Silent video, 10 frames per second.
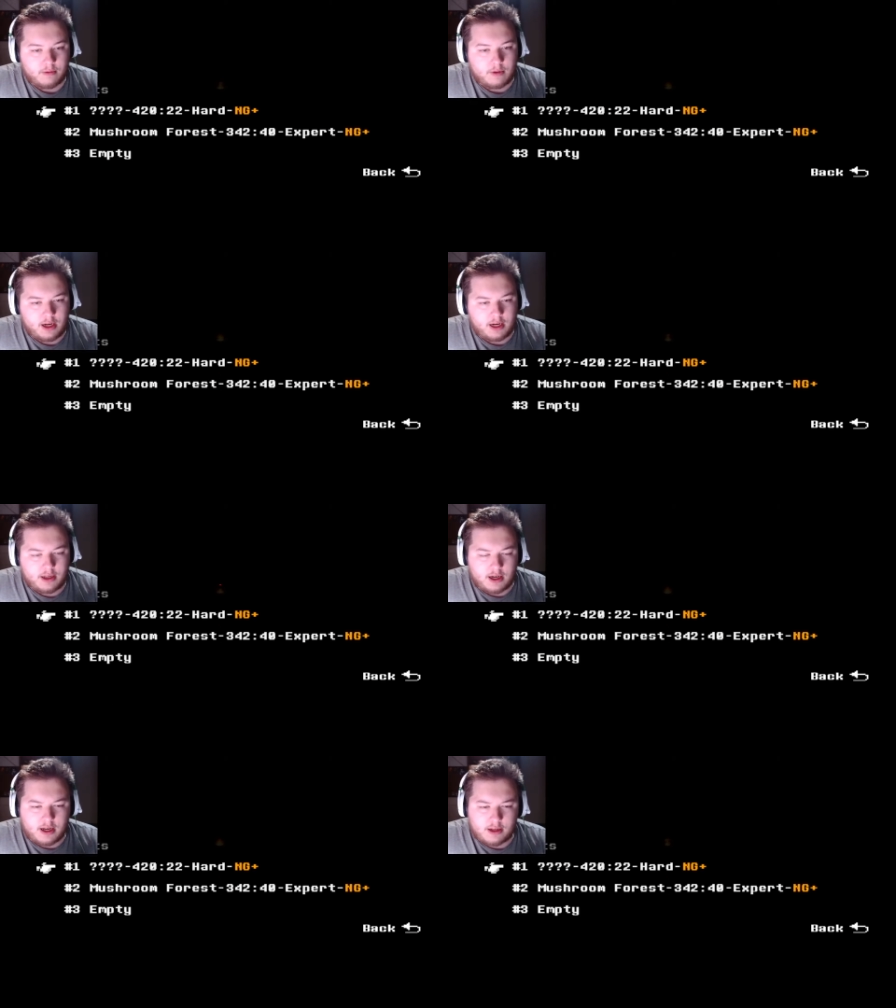Why
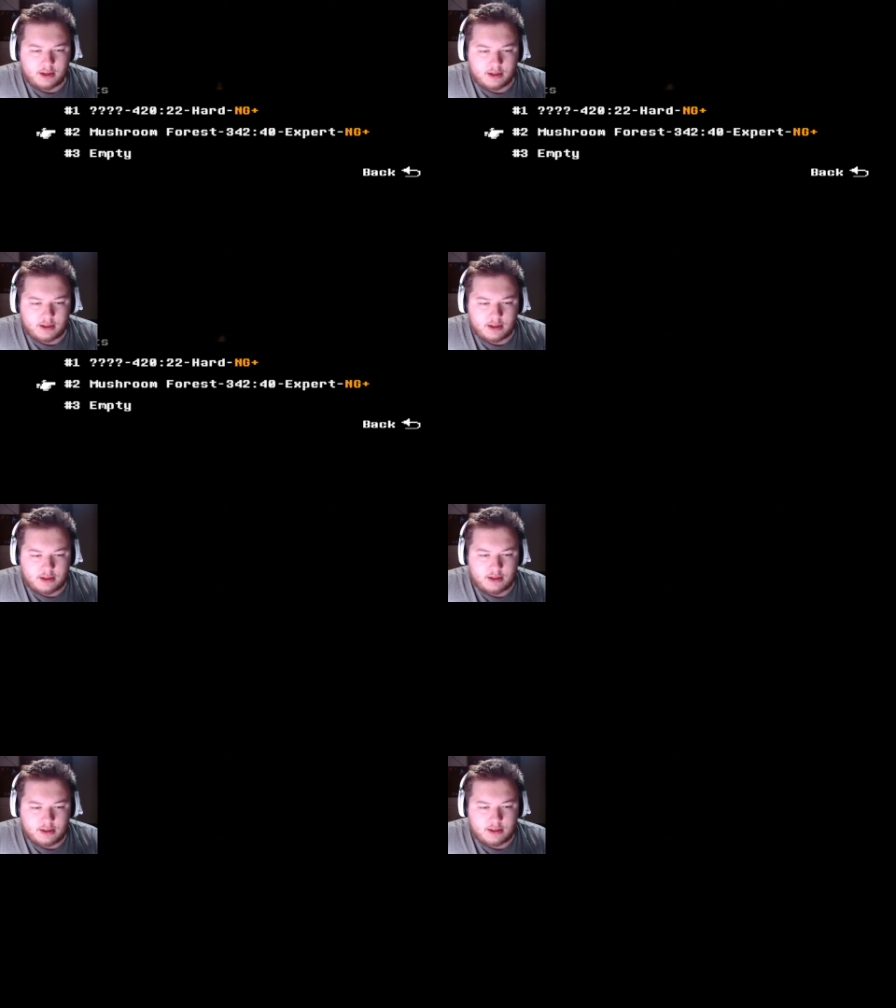not?
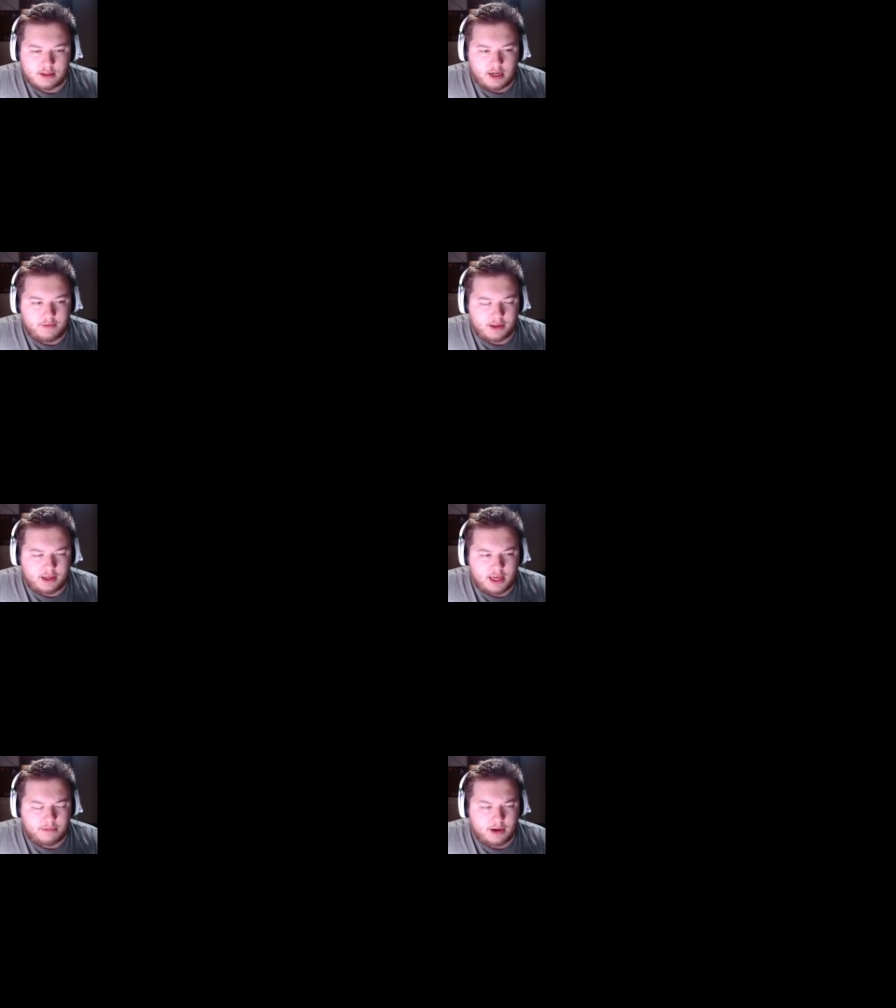Save the
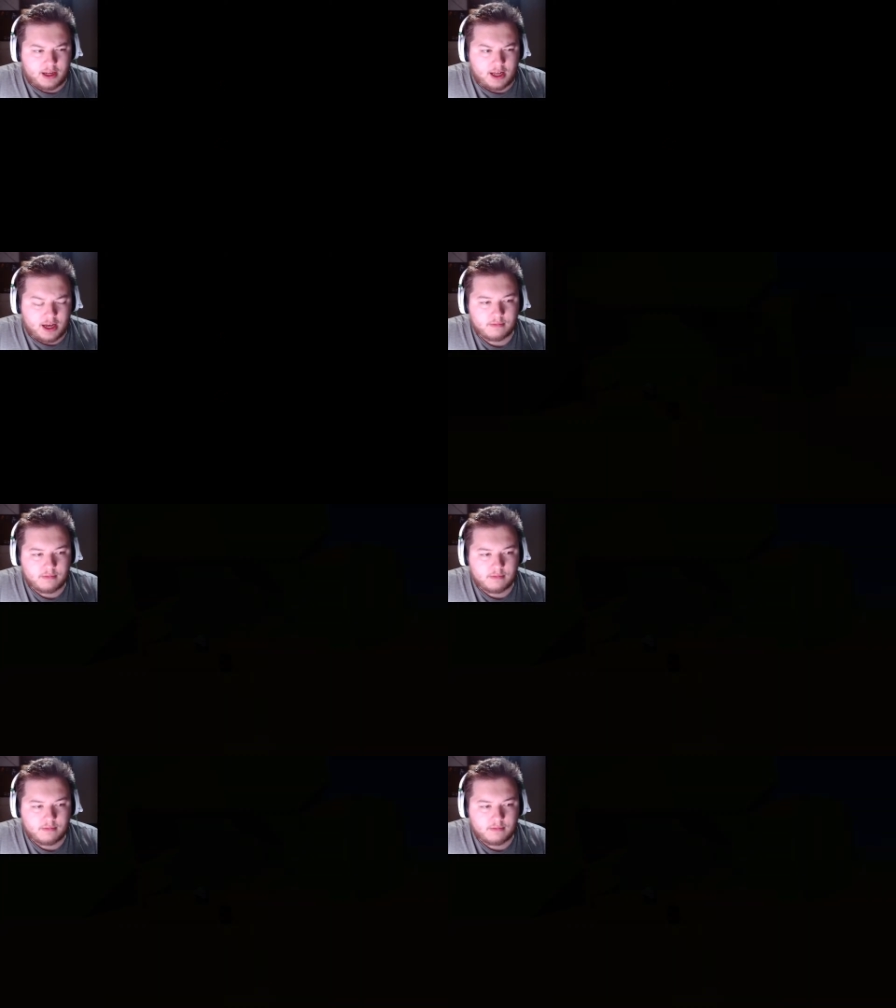game, why not?